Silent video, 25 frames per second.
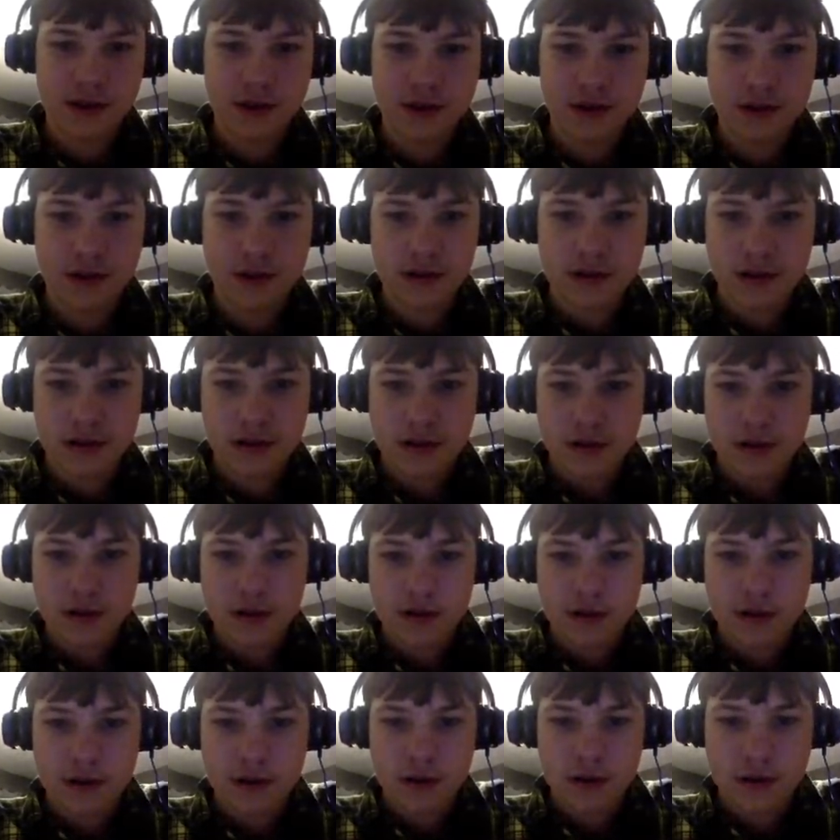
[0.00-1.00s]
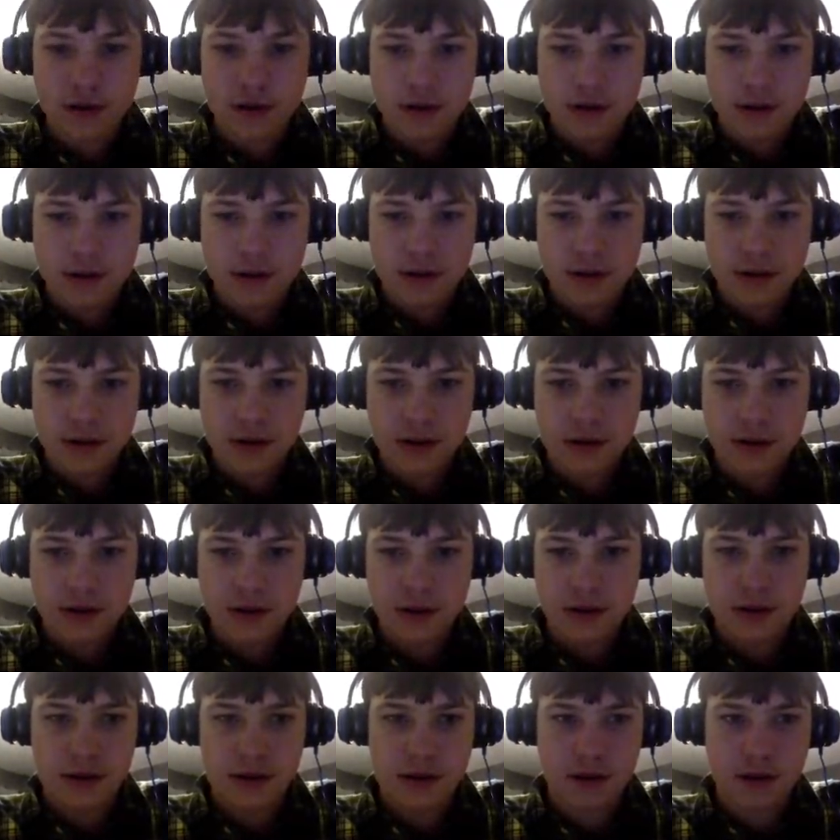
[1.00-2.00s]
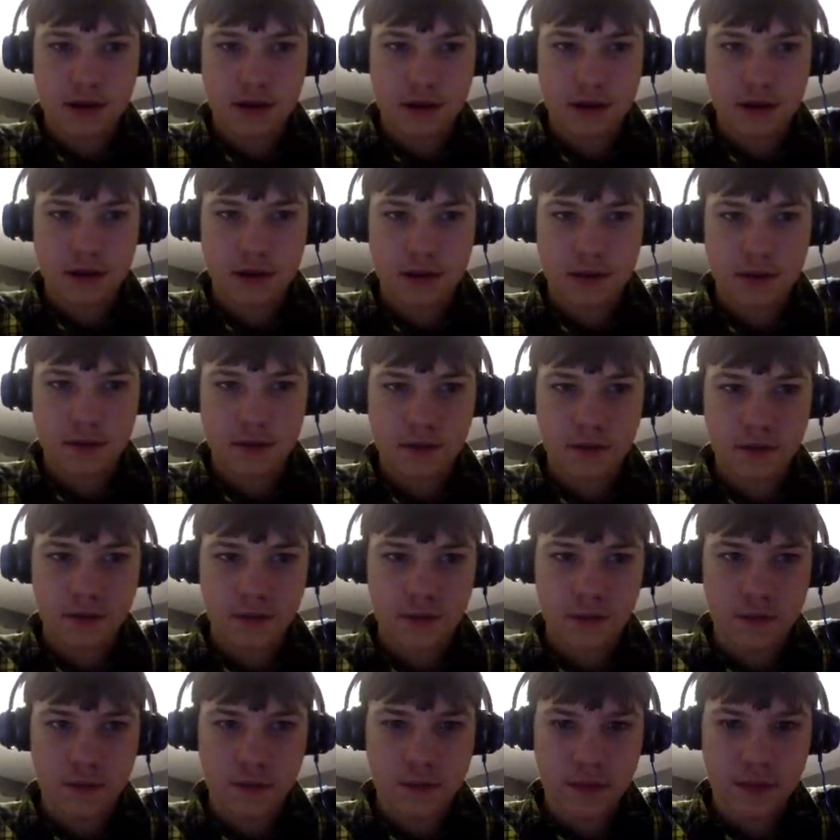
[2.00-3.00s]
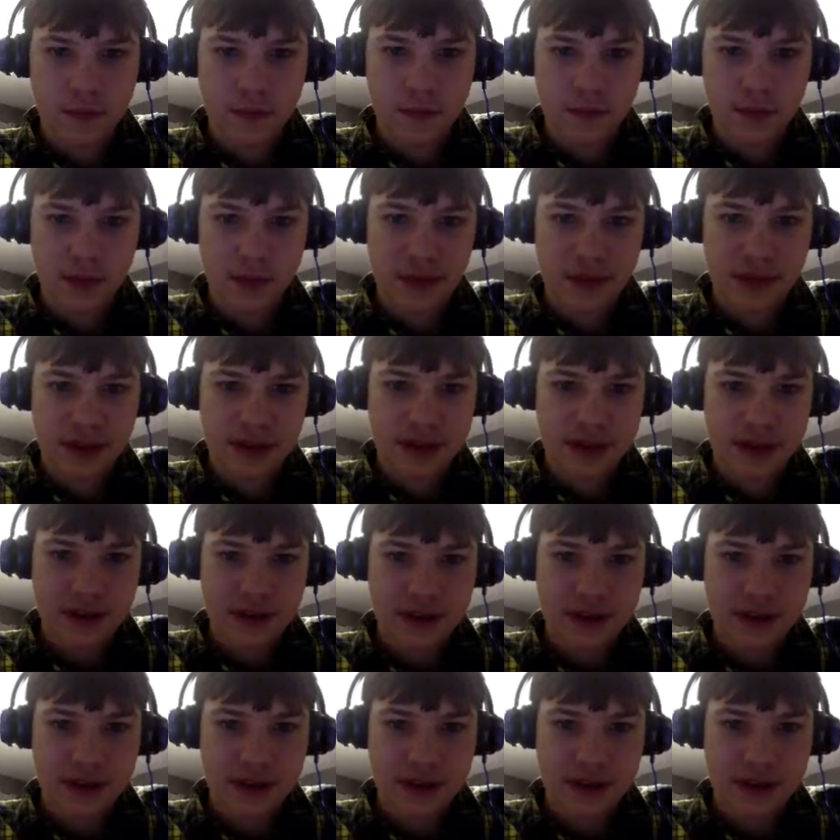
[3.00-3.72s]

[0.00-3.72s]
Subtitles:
(silence)